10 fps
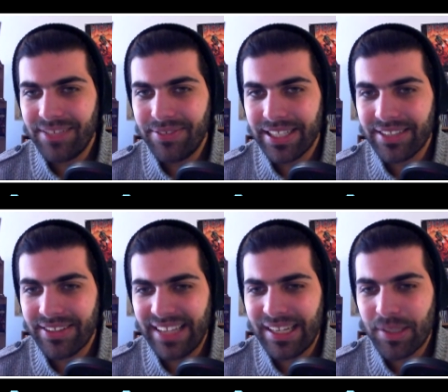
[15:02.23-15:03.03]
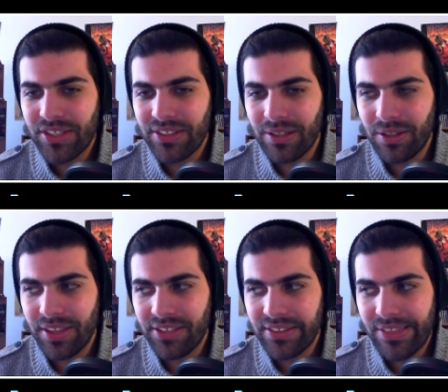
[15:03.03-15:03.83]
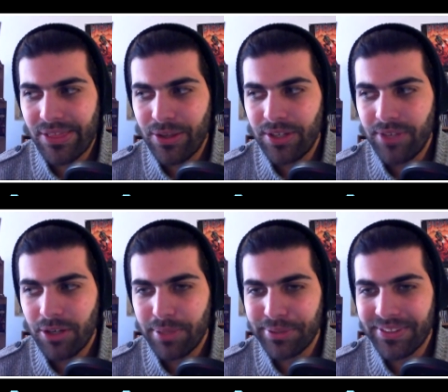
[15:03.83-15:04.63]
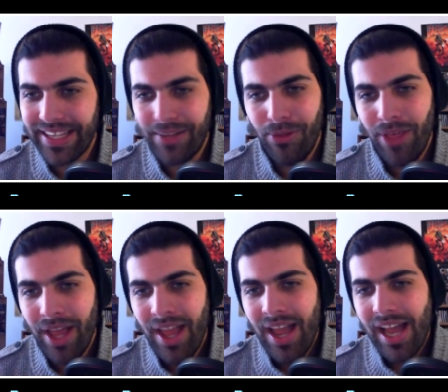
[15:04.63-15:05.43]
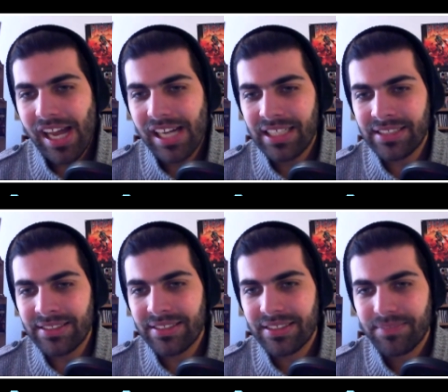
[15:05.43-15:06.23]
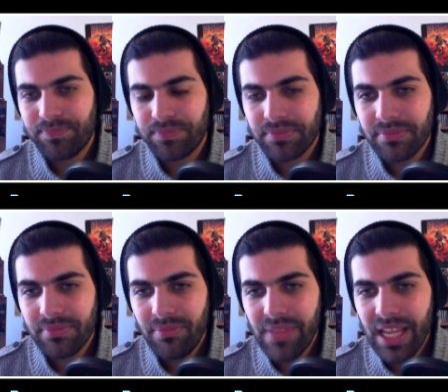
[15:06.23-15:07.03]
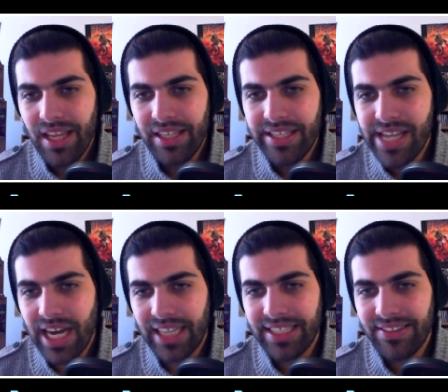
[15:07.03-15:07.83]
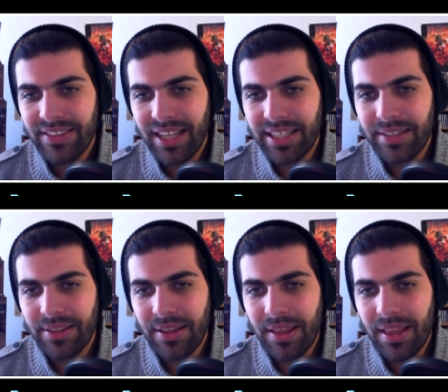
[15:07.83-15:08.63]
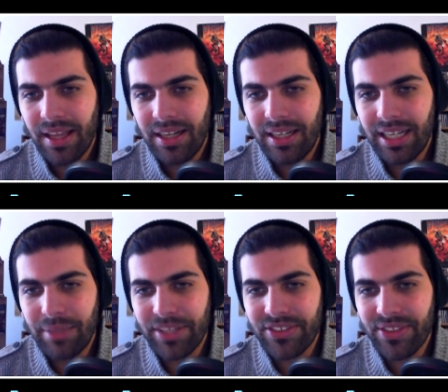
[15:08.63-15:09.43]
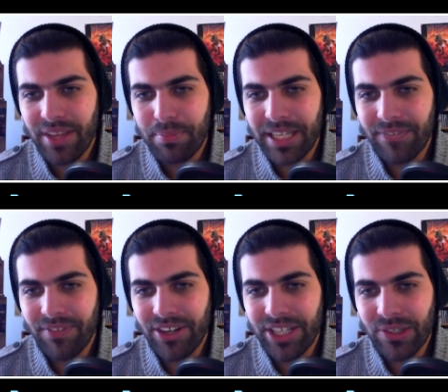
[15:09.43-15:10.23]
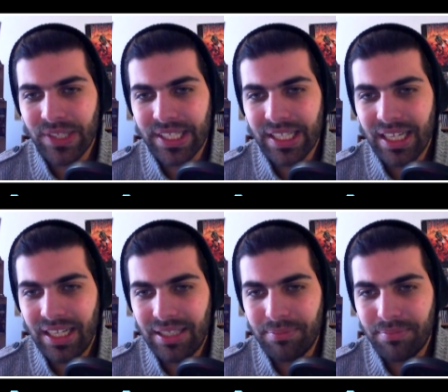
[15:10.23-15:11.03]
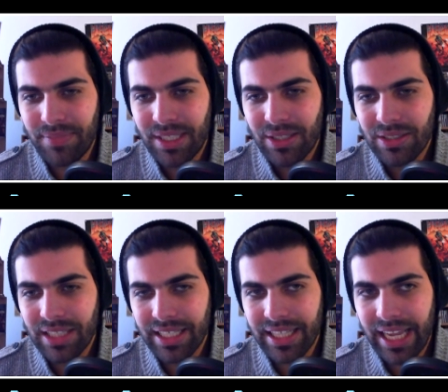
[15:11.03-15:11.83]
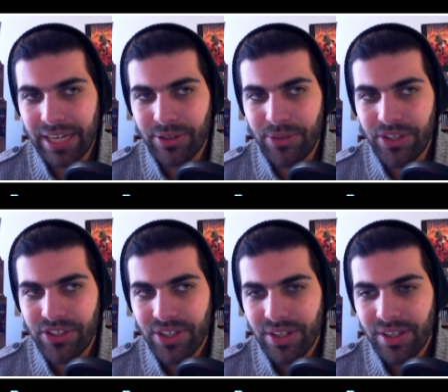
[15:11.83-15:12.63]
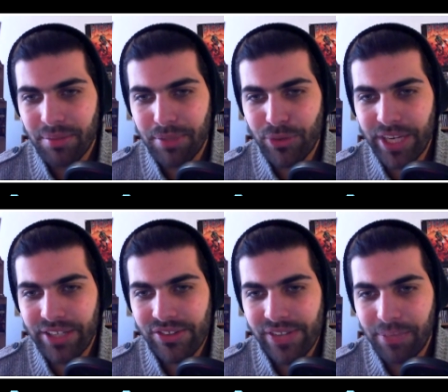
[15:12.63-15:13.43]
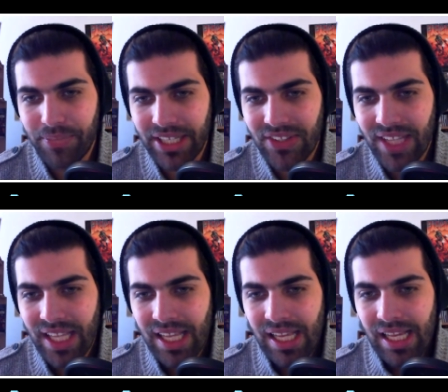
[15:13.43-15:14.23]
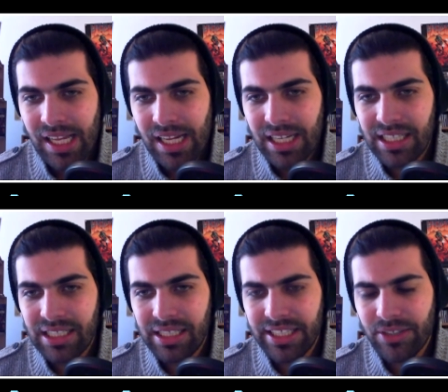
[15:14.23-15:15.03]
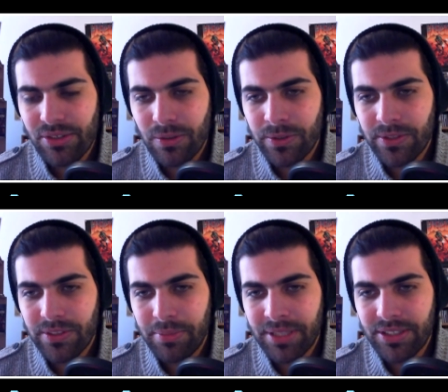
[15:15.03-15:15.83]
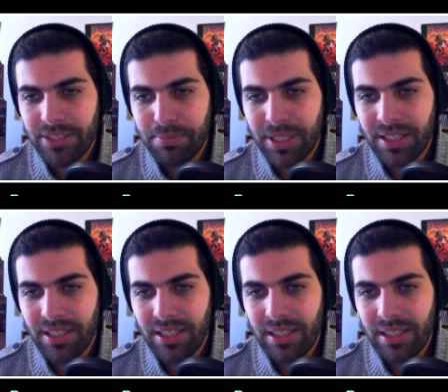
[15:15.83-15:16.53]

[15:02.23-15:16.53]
effect. 10 damage is a lot. That's a third of your opponent's health. And yeah, I can imagine that being very good in like aggro-ish, mid-range type decks. In control, not so much, but